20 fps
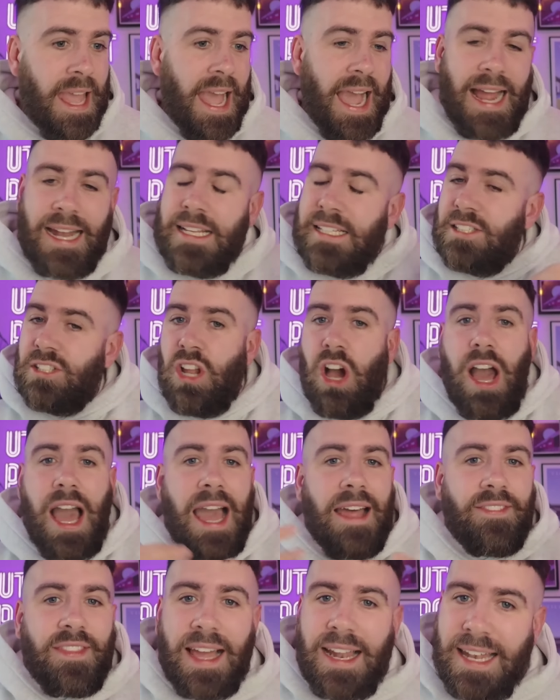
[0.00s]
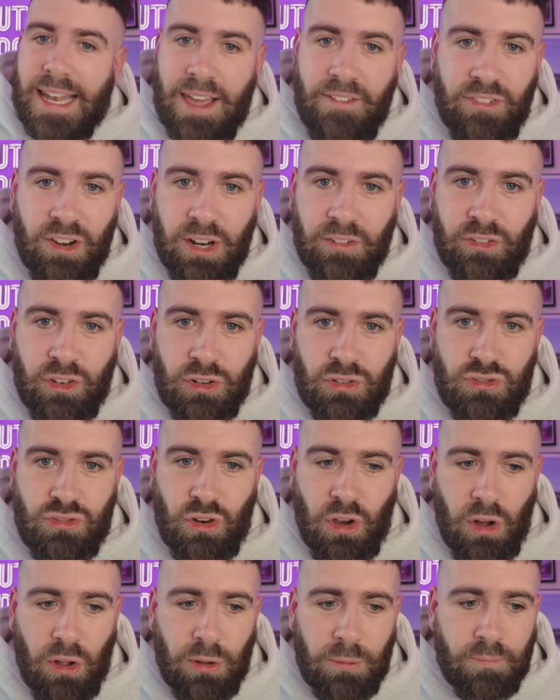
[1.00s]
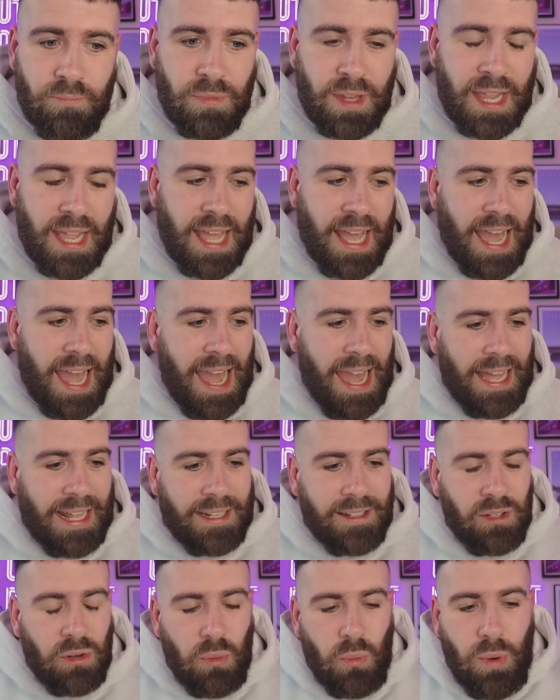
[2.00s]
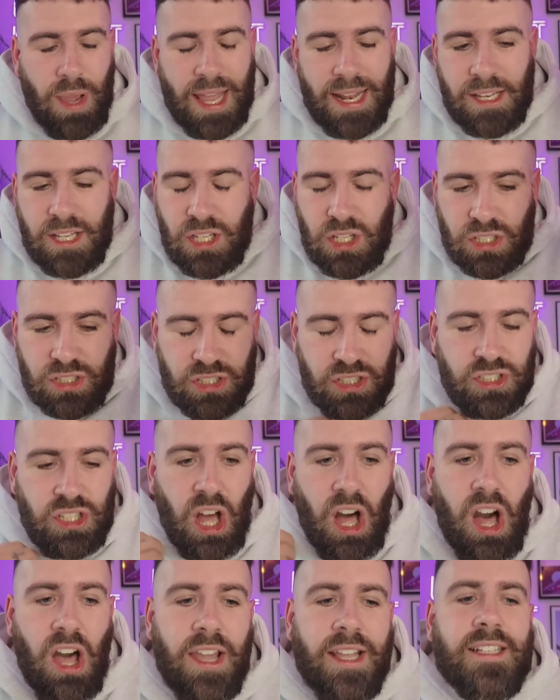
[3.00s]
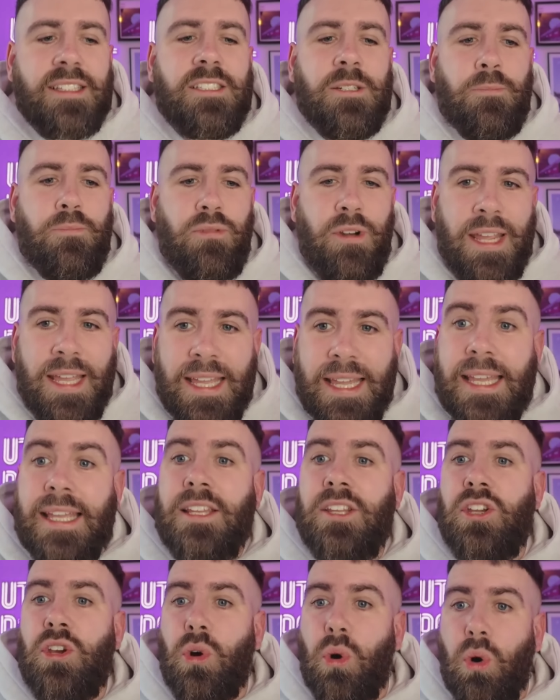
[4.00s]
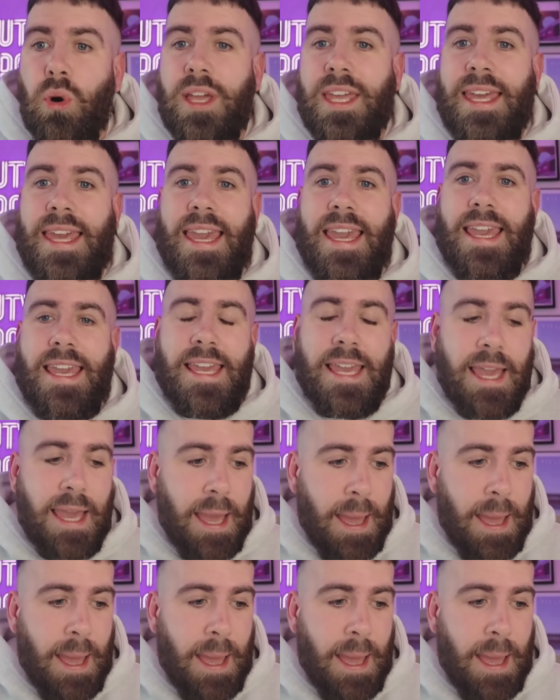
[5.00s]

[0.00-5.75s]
And he's not had that level of control. And when you're starting to bring in your key